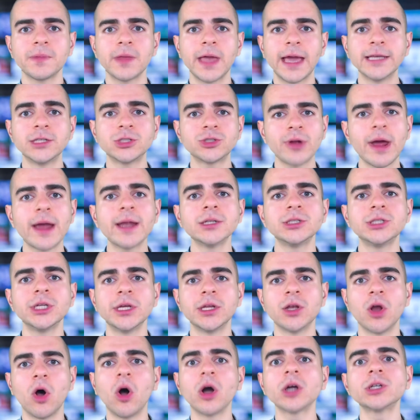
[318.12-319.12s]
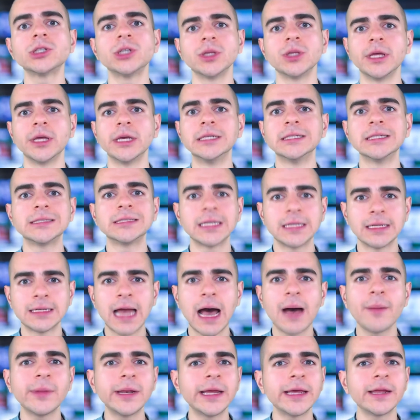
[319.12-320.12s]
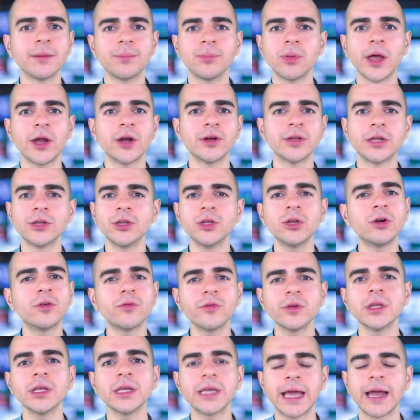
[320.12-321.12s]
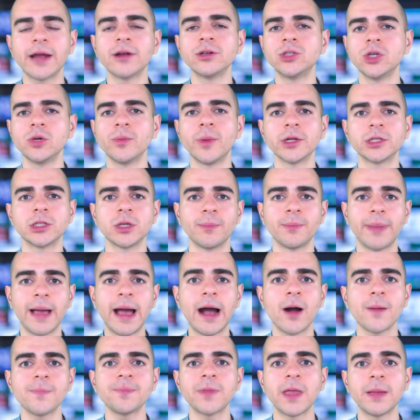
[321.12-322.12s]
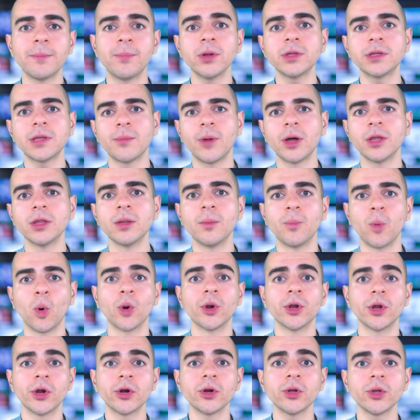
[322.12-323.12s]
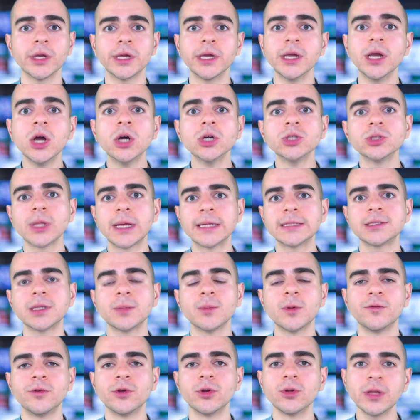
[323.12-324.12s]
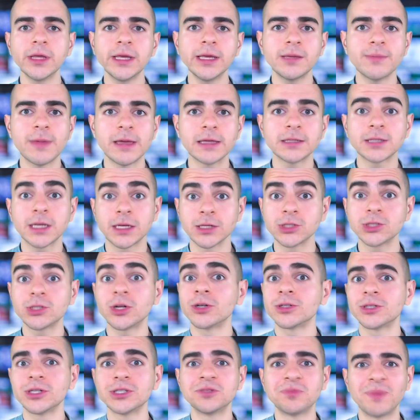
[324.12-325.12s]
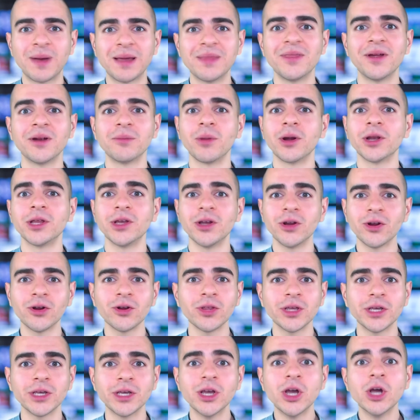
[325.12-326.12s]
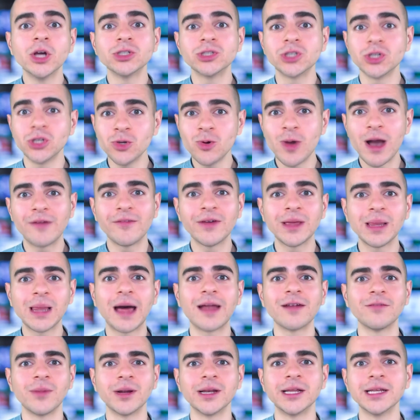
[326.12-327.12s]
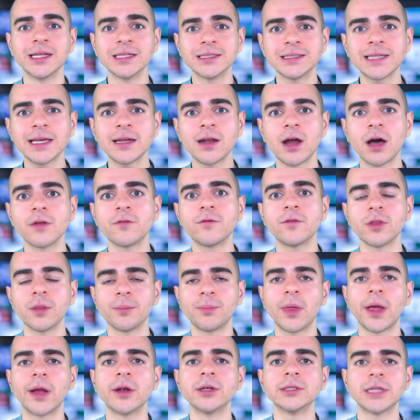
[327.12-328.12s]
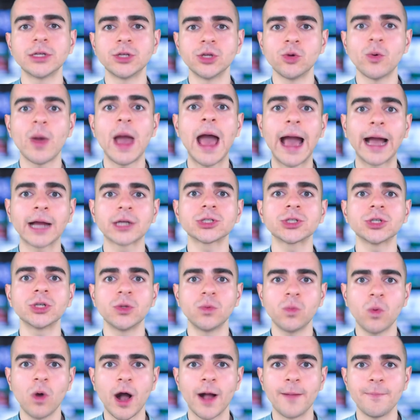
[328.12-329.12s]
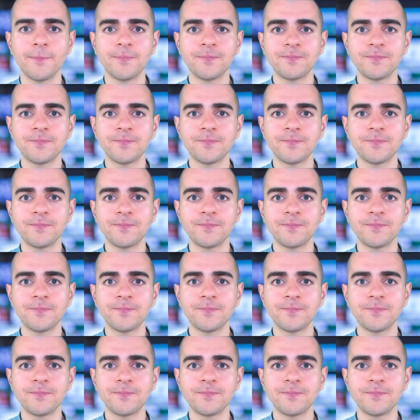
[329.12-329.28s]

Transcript: A strategy in auction leagues is to nominate a player that you don't really care too much about and put them on the board early so that some of your league mates can start to spend their money early so you have a lot of money to sit on for the players that you actually want.